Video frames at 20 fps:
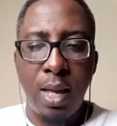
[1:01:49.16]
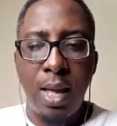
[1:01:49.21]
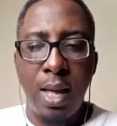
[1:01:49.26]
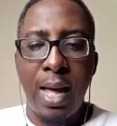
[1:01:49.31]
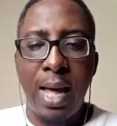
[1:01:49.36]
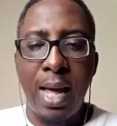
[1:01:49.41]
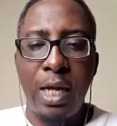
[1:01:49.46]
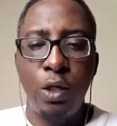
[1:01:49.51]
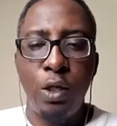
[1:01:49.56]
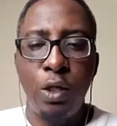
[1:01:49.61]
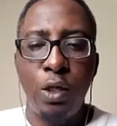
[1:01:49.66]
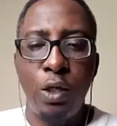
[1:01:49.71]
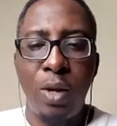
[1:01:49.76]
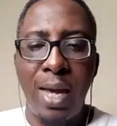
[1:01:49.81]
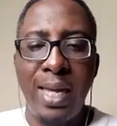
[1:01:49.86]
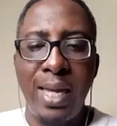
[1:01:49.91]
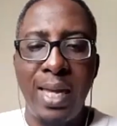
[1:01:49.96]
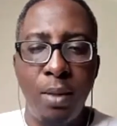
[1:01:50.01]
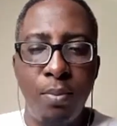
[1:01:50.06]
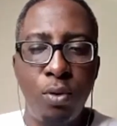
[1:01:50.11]
and you are
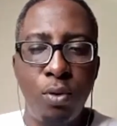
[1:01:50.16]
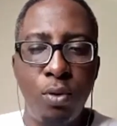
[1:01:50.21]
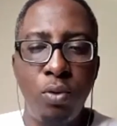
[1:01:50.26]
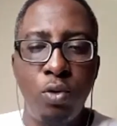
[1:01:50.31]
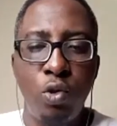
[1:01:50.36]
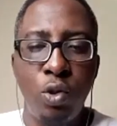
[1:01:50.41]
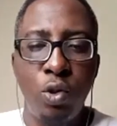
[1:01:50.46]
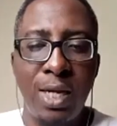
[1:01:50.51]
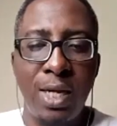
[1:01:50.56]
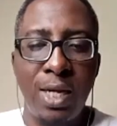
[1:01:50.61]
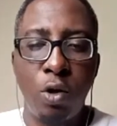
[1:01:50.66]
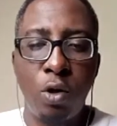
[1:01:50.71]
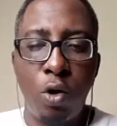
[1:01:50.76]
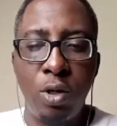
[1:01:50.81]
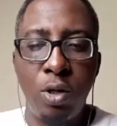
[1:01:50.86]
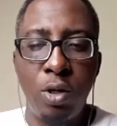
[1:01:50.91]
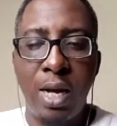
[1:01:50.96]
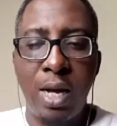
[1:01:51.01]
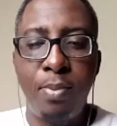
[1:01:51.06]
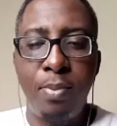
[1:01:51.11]
able to get
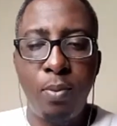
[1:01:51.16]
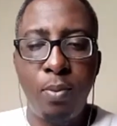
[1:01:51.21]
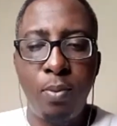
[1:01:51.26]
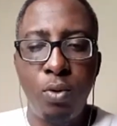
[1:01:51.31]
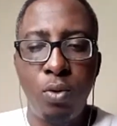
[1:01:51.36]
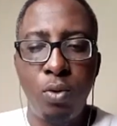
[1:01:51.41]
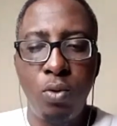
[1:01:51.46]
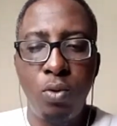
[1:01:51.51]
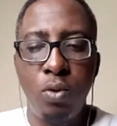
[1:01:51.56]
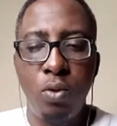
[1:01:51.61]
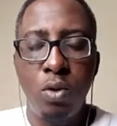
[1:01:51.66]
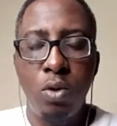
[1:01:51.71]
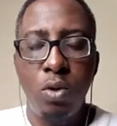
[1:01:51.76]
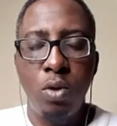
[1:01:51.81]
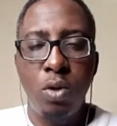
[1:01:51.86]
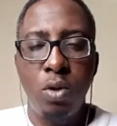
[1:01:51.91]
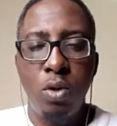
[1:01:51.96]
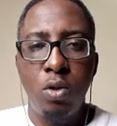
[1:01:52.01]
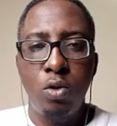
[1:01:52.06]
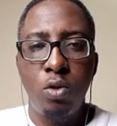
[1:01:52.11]
other people
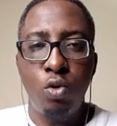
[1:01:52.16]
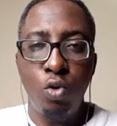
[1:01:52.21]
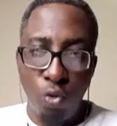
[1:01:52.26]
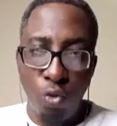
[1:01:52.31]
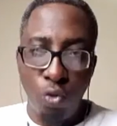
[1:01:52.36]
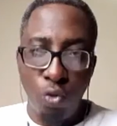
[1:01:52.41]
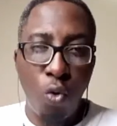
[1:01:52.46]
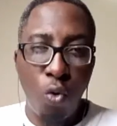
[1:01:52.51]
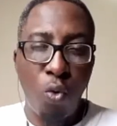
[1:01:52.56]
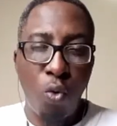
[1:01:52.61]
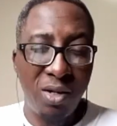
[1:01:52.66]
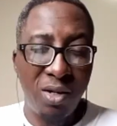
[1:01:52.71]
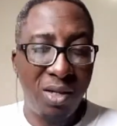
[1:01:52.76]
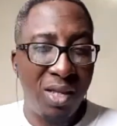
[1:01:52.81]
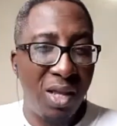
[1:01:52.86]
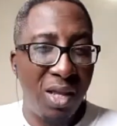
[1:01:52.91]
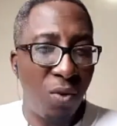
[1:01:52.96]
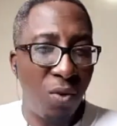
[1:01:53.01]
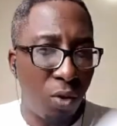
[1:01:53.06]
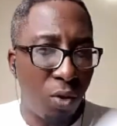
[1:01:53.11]
to know what
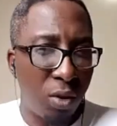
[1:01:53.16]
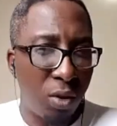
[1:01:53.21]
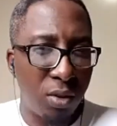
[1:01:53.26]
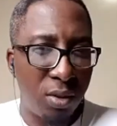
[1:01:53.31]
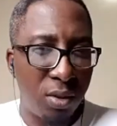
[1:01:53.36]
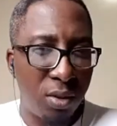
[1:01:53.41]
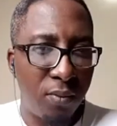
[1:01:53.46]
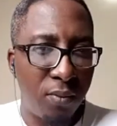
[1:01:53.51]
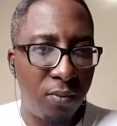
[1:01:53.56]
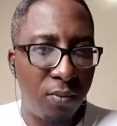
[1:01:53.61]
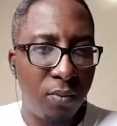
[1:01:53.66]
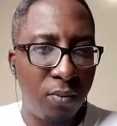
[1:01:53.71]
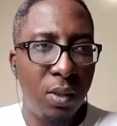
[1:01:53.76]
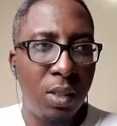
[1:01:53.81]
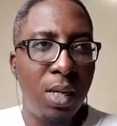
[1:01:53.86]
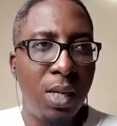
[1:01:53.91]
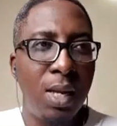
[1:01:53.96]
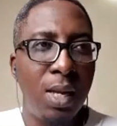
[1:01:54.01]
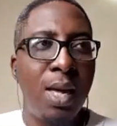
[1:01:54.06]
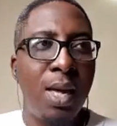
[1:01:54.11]
they want,
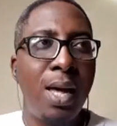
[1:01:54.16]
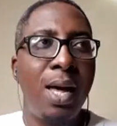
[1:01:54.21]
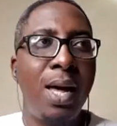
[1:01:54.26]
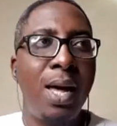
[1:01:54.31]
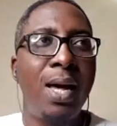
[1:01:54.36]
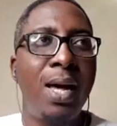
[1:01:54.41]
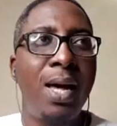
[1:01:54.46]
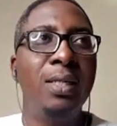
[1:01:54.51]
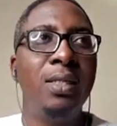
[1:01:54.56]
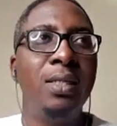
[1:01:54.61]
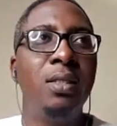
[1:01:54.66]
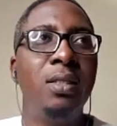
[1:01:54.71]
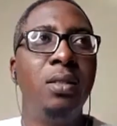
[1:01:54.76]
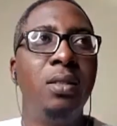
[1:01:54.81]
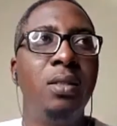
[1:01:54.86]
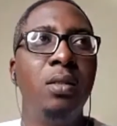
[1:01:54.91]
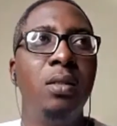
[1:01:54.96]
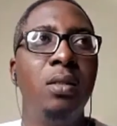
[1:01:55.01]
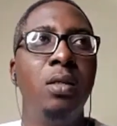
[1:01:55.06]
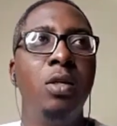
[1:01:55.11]
and
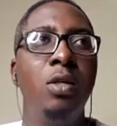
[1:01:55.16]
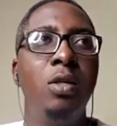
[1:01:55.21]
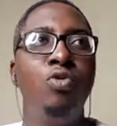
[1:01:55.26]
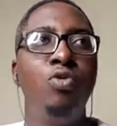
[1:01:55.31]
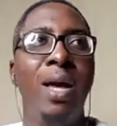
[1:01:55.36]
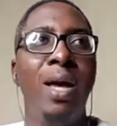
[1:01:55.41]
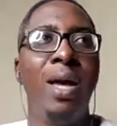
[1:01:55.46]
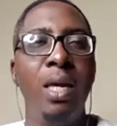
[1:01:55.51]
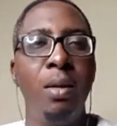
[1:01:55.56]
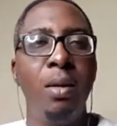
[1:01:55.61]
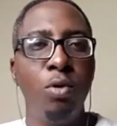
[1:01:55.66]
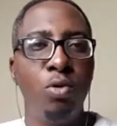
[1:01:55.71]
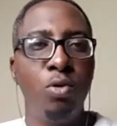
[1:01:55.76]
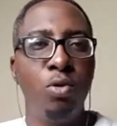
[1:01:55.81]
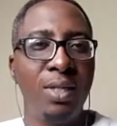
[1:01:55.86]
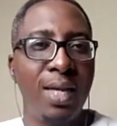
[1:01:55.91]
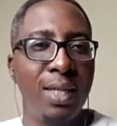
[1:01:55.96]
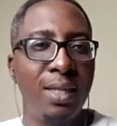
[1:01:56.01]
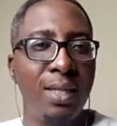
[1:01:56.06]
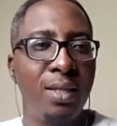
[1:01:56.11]
you are able to
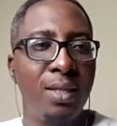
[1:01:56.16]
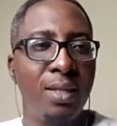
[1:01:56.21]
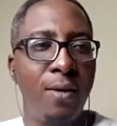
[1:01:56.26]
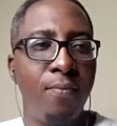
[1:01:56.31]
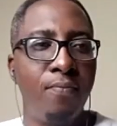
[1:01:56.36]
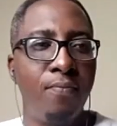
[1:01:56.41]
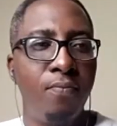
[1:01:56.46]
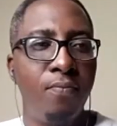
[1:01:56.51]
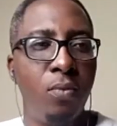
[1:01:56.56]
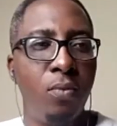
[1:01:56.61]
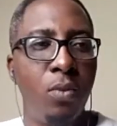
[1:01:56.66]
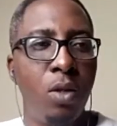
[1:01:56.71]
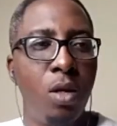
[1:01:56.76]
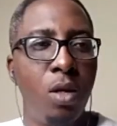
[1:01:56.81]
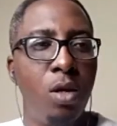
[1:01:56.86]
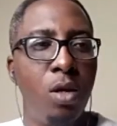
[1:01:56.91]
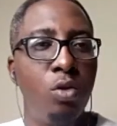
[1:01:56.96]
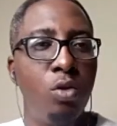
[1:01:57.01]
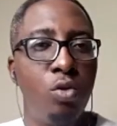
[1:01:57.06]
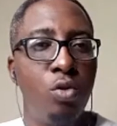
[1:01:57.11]
get them
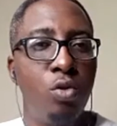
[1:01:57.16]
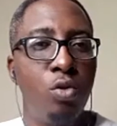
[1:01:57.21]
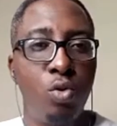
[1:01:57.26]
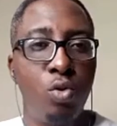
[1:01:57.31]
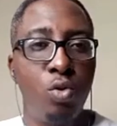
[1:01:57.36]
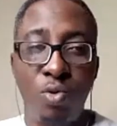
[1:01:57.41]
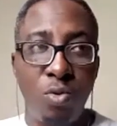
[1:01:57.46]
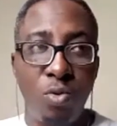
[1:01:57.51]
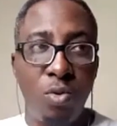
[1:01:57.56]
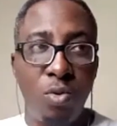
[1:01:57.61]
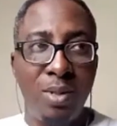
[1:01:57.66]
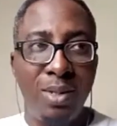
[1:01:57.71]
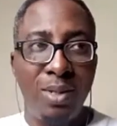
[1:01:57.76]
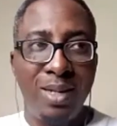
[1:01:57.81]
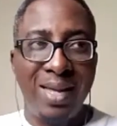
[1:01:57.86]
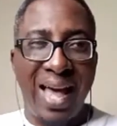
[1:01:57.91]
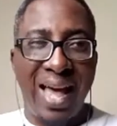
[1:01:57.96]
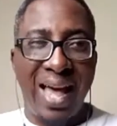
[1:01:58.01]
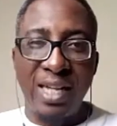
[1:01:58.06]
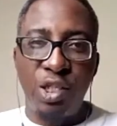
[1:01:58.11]
to
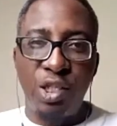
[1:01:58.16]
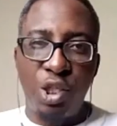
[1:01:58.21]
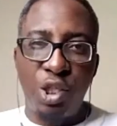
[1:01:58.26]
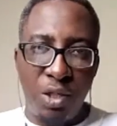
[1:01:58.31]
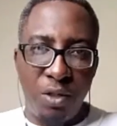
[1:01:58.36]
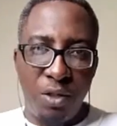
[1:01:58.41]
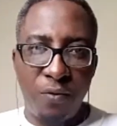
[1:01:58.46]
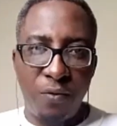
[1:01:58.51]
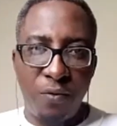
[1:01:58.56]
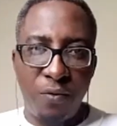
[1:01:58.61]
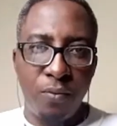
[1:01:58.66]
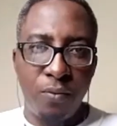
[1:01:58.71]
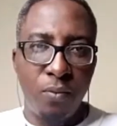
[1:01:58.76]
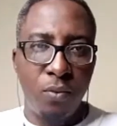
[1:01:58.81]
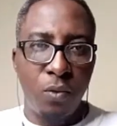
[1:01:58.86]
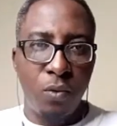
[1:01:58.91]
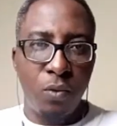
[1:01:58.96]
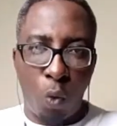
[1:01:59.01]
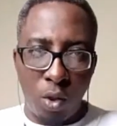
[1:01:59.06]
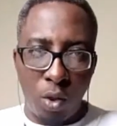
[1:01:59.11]
achieve
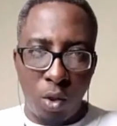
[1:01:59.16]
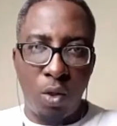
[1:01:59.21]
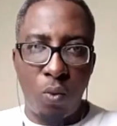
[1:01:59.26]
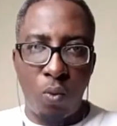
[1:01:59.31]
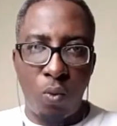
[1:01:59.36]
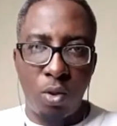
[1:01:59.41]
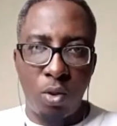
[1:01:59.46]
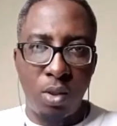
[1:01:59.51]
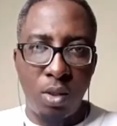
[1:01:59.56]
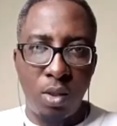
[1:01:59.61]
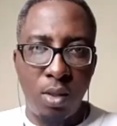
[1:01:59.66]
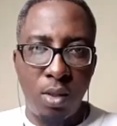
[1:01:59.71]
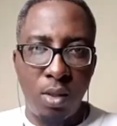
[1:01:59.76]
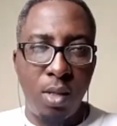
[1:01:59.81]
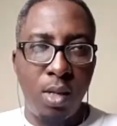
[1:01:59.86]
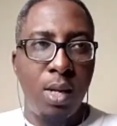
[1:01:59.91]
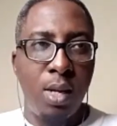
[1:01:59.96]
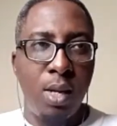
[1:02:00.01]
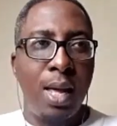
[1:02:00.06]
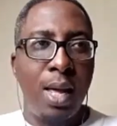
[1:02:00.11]
what they want,
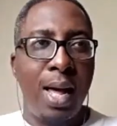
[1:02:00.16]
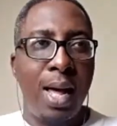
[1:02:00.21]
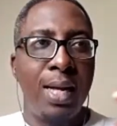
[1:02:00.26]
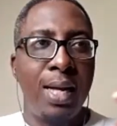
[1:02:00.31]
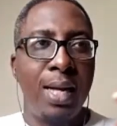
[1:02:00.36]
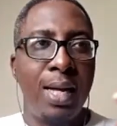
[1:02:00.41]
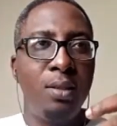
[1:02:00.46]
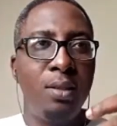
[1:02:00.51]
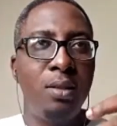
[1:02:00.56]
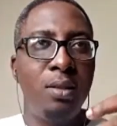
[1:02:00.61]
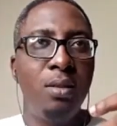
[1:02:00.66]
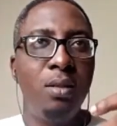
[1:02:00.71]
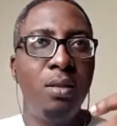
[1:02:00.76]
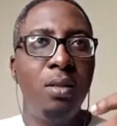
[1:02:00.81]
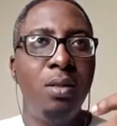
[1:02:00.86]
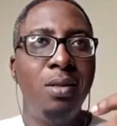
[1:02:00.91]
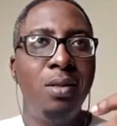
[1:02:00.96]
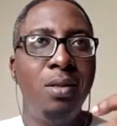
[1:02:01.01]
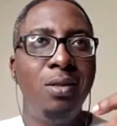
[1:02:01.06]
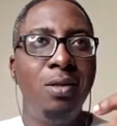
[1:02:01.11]
and
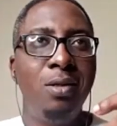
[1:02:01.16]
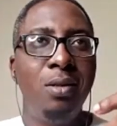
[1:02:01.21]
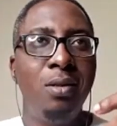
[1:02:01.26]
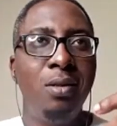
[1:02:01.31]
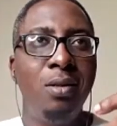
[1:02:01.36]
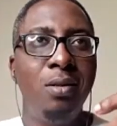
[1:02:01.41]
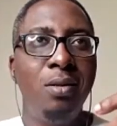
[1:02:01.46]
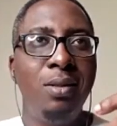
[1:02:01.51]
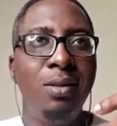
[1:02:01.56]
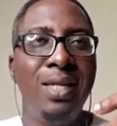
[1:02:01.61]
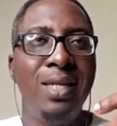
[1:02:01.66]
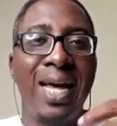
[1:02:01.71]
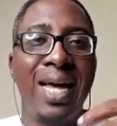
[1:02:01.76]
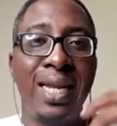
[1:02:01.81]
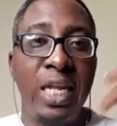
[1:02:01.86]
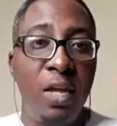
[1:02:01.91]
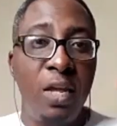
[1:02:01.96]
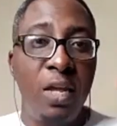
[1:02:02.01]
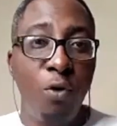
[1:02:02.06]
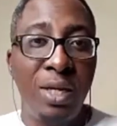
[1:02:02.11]
they can
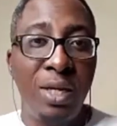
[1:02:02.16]
even